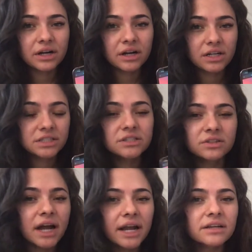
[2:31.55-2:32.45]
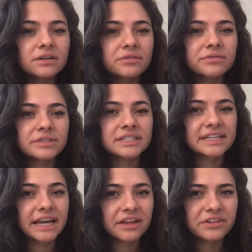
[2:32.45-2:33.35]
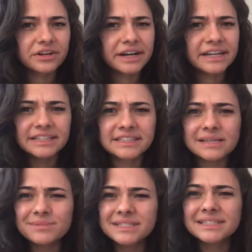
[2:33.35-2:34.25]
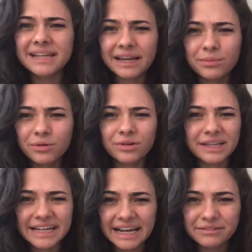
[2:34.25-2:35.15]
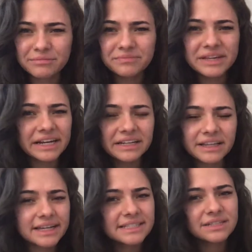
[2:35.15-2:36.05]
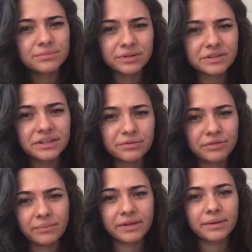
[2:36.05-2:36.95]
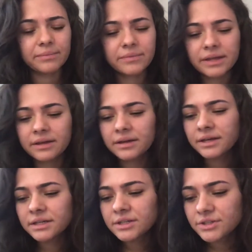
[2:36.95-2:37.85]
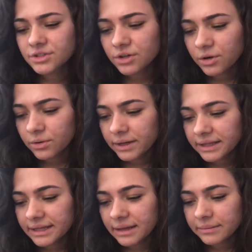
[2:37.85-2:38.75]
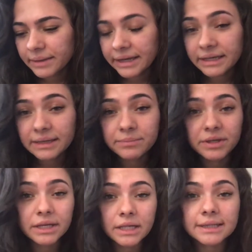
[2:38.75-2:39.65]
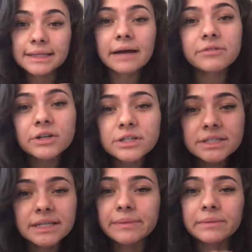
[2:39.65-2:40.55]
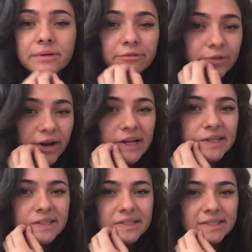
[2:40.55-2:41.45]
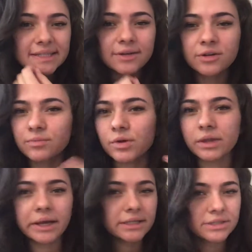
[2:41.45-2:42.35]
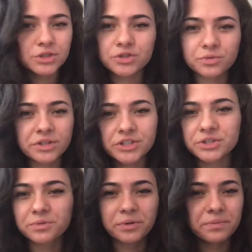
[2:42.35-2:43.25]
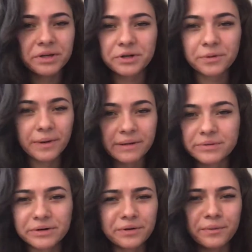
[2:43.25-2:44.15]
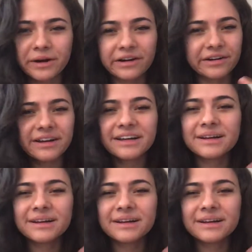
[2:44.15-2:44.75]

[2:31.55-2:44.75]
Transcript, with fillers: are still kind of together and it seems stable. Like I'm getting like stability from them. So they may be lovers, they may be friends. It could be like a situation with Peter Weber where,